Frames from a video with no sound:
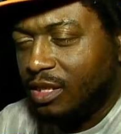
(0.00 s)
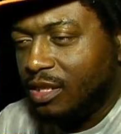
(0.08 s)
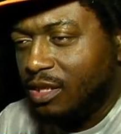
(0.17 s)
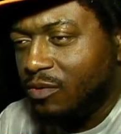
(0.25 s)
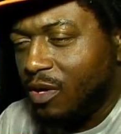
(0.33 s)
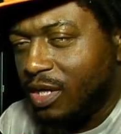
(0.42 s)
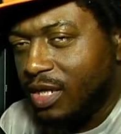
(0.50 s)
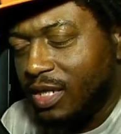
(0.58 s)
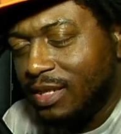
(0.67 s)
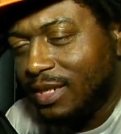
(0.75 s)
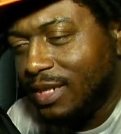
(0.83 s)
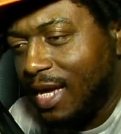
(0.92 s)
You are getting
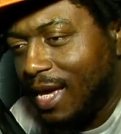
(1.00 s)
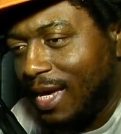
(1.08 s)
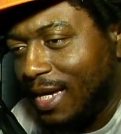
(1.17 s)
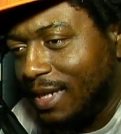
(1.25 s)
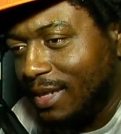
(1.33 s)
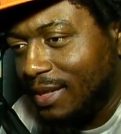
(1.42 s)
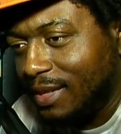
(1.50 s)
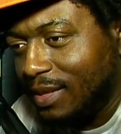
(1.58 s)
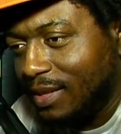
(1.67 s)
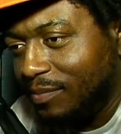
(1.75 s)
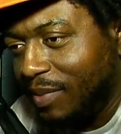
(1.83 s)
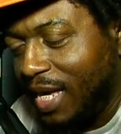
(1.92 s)
denied
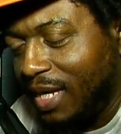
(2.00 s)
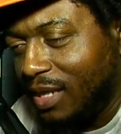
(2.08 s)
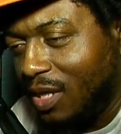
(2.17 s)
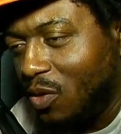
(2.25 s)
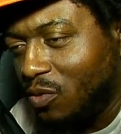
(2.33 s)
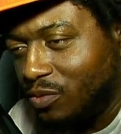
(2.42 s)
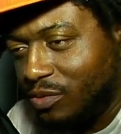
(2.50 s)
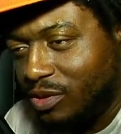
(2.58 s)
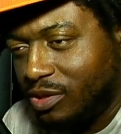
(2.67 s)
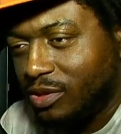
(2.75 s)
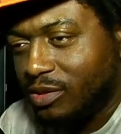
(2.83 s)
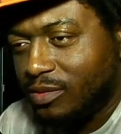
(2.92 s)
bank
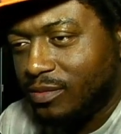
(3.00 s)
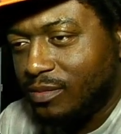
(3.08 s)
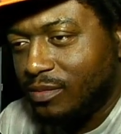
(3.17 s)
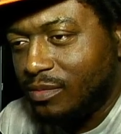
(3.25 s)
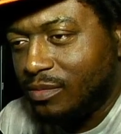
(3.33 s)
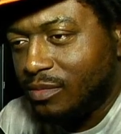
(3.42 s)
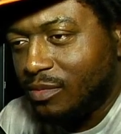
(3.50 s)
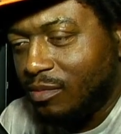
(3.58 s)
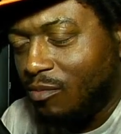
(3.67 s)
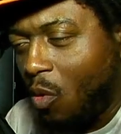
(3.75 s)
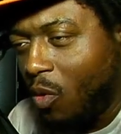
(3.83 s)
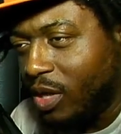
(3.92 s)
loans,
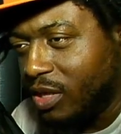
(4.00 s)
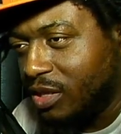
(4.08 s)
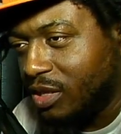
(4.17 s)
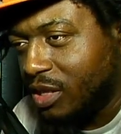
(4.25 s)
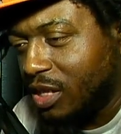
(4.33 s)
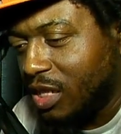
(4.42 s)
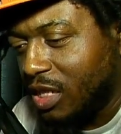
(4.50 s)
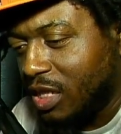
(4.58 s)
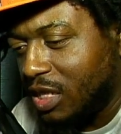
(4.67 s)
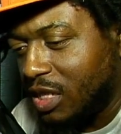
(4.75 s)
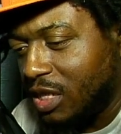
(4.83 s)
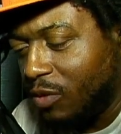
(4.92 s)
mortgage
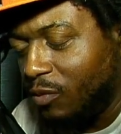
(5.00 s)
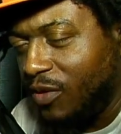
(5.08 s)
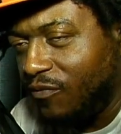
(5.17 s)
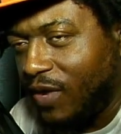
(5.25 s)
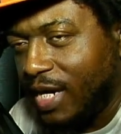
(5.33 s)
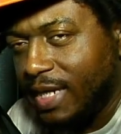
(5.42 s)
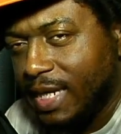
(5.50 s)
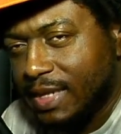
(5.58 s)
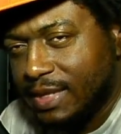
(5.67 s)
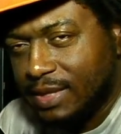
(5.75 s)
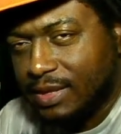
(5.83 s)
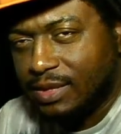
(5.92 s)
refinancing.